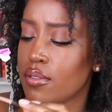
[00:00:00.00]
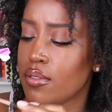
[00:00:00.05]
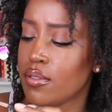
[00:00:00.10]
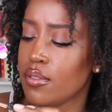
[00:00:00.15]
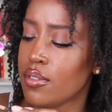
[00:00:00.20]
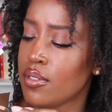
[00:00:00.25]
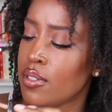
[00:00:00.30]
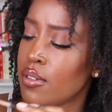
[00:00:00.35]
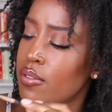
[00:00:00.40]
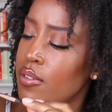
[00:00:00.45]
I
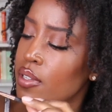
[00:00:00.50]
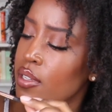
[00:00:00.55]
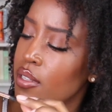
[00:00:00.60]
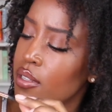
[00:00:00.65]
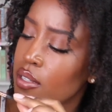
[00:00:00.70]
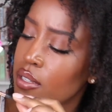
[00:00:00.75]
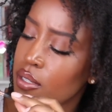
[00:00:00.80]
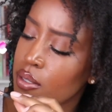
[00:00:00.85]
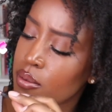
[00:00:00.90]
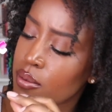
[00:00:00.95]
feel like
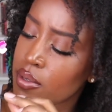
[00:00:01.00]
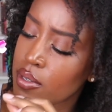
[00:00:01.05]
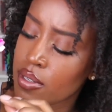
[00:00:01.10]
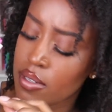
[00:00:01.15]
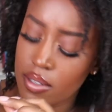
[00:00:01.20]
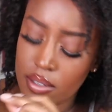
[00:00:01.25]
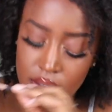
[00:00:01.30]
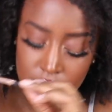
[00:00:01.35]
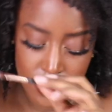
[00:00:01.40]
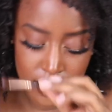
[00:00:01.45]
this
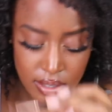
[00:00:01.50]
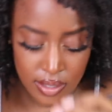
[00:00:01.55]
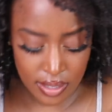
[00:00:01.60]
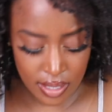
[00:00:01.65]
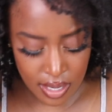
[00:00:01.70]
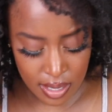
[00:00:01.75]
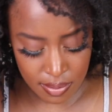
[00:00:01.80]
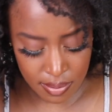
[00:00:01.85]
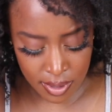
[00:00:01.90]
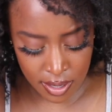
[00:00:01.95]
one is
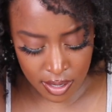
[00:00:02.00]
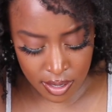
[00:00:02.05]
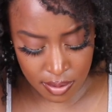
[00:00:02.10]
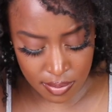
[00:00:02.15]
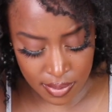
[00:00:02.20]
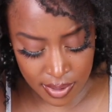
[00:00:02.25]
getting better,